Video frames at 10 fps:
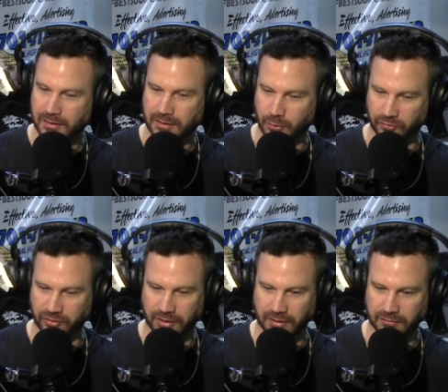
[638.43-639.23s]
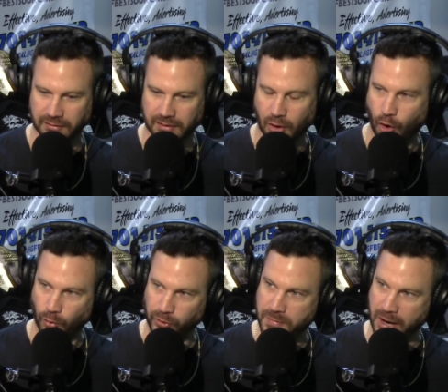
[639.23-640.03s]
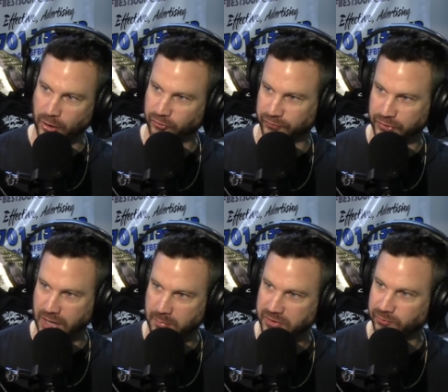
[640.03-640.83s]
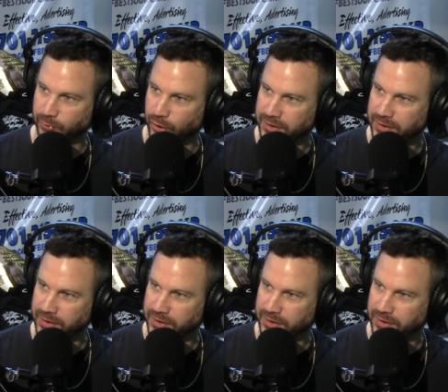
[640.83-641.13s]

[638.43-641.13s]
it was a Home Repairs for Dummies book.